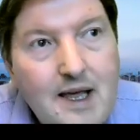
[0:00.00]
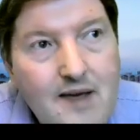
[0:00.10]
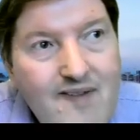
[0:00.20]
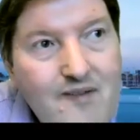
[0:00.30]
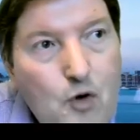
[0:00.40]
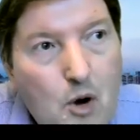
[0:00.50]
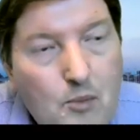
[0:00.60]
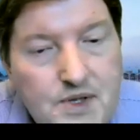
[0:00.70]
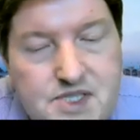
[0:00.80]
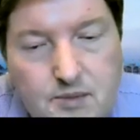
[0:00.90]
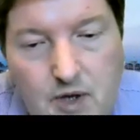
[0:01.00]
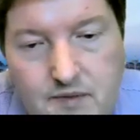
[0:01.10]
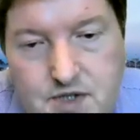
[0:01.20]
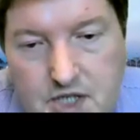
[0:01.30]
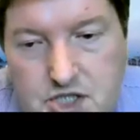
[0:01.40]
If everyone wants to move
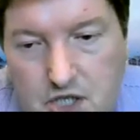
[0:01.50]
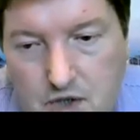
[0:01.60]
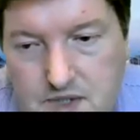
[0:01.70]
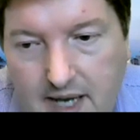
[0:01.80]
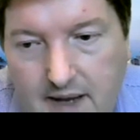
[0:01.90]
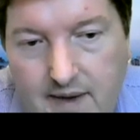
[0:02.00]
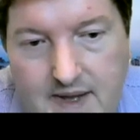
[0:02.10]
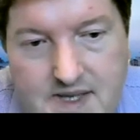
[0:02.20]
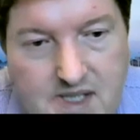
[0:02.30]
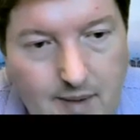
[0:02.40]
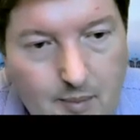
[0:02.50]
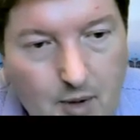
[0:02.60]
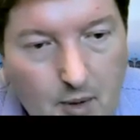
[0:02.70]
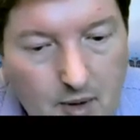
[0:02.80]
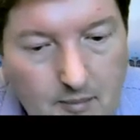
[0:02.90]
to the Tuesday, then there's going to be a
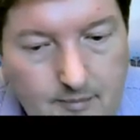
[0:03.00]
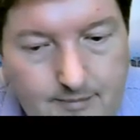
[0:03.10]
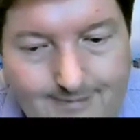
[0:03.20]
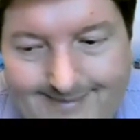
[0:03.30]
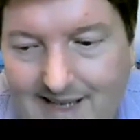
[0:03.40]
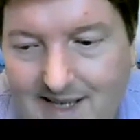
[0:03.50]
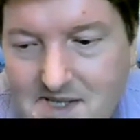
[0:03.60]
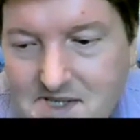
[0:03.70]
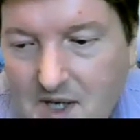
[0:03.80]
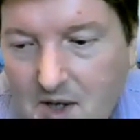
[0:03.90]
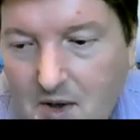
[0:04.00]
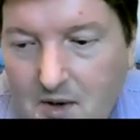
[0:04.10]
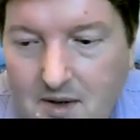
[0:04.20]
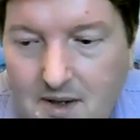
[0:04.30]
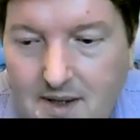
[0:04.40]
problem. Yeah, so